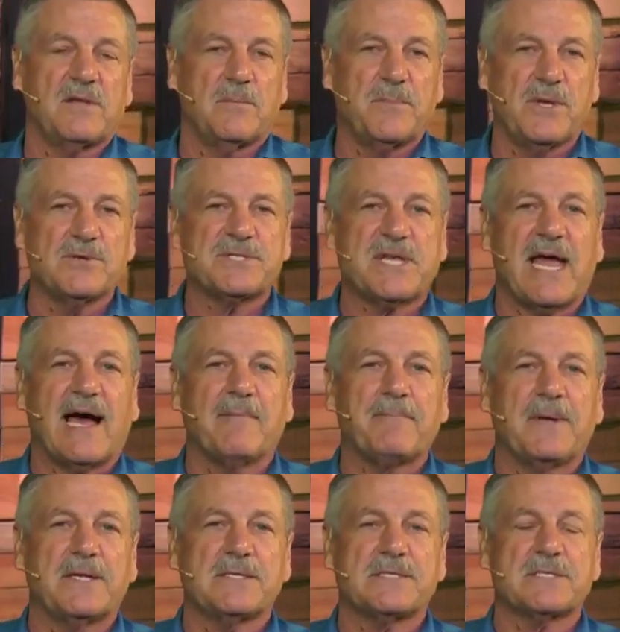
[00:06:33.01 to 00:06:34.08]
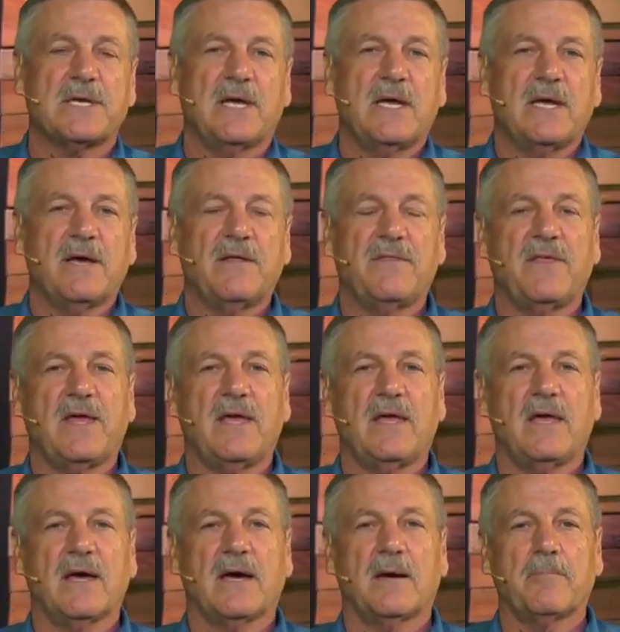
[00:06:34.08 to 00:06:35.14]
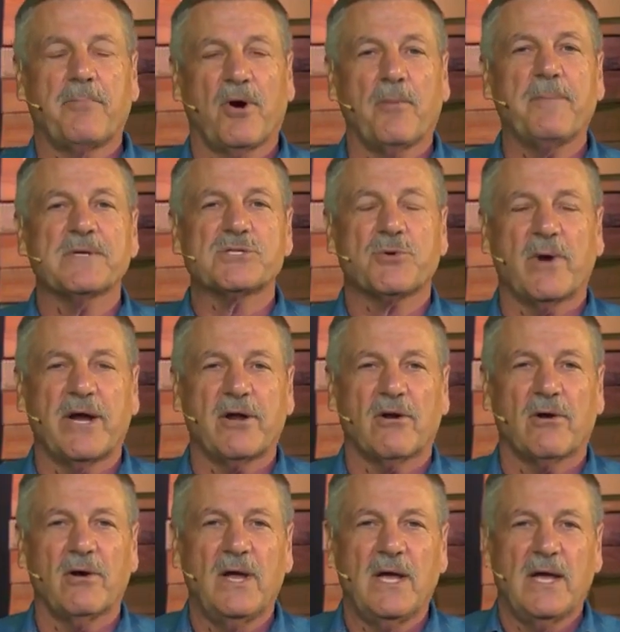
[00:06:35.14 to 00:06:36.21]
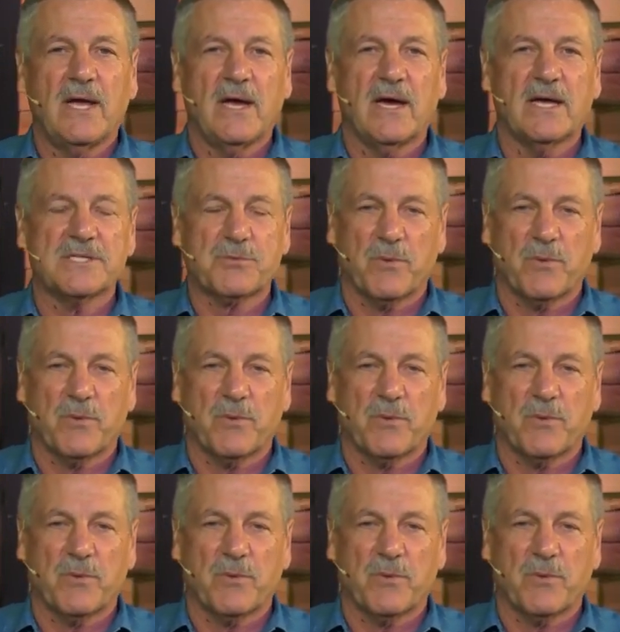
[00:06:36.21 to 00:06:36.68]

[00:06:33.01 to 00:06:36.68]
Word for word: The abuse happens, the uh, perpetrator uh,